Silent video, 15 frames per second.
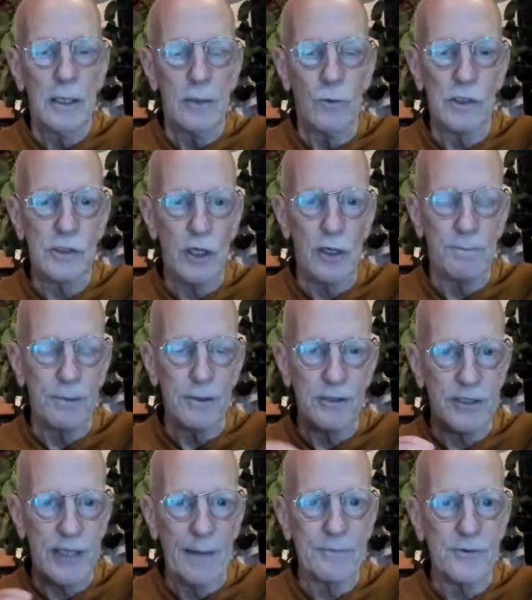which are
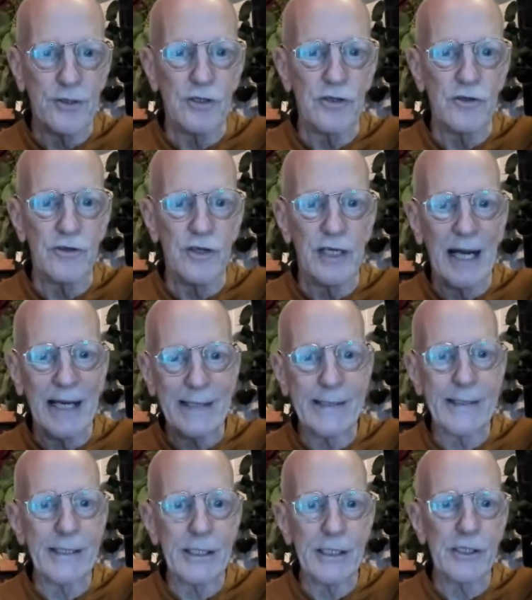perceptions and
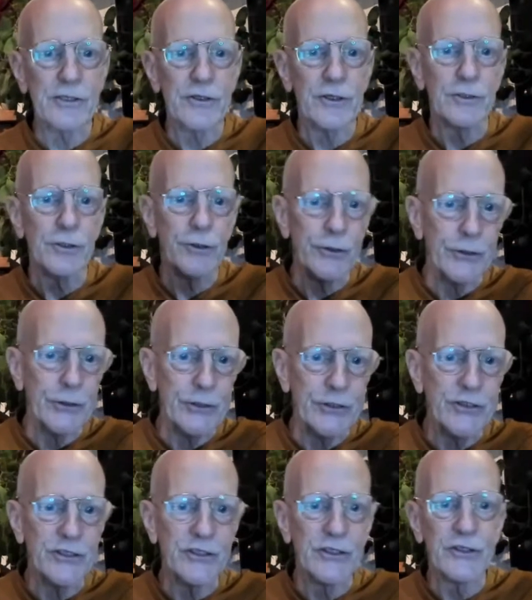ideas and
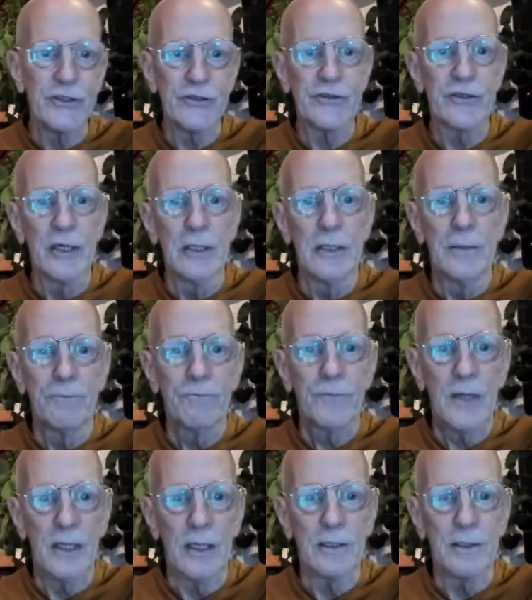urges
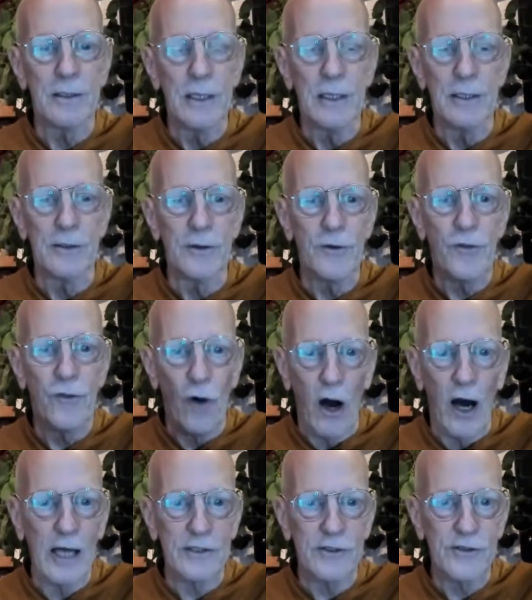and
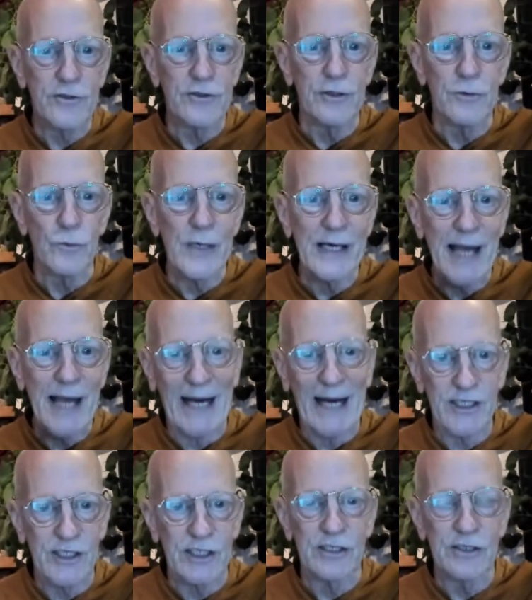thoughts and
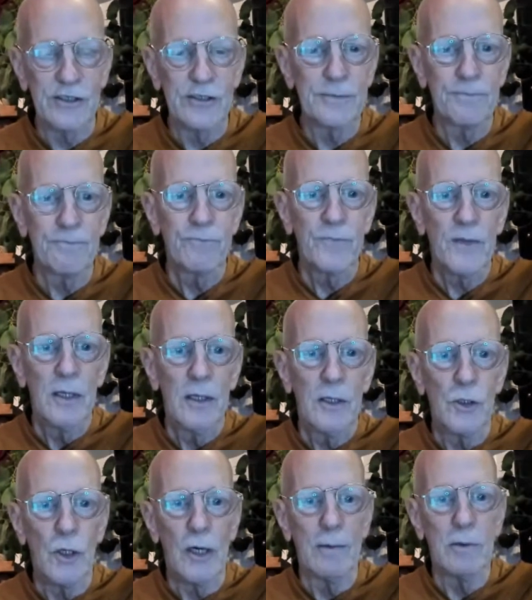reactions.
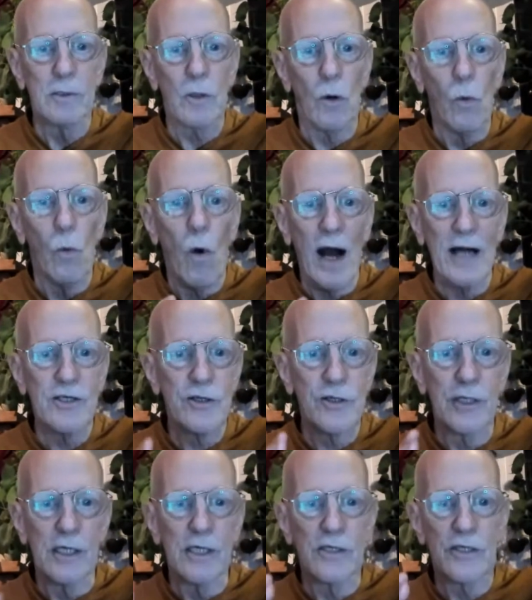You're able to watch
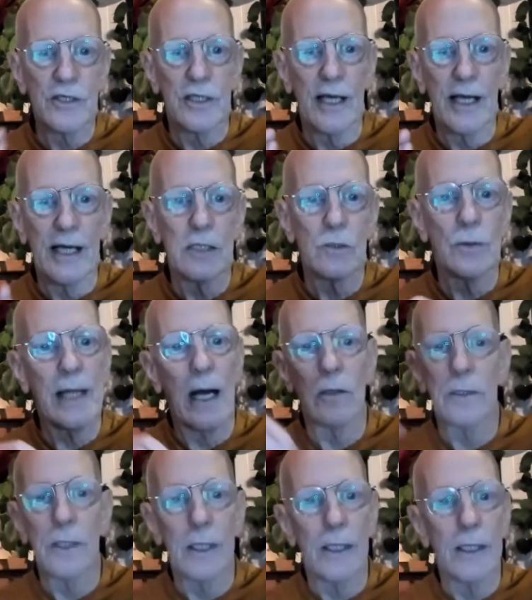these things
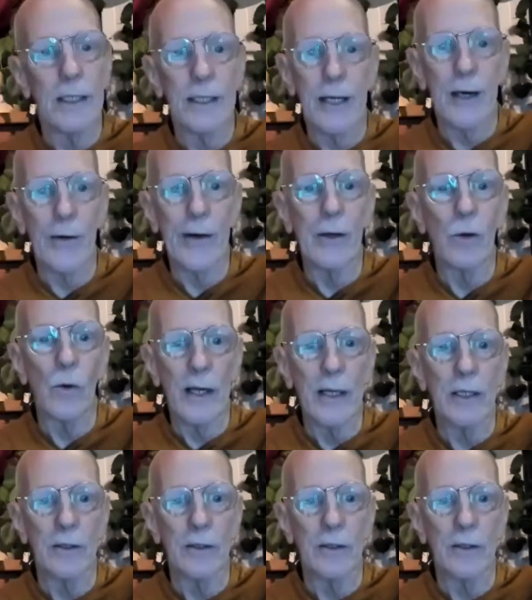without getting carried away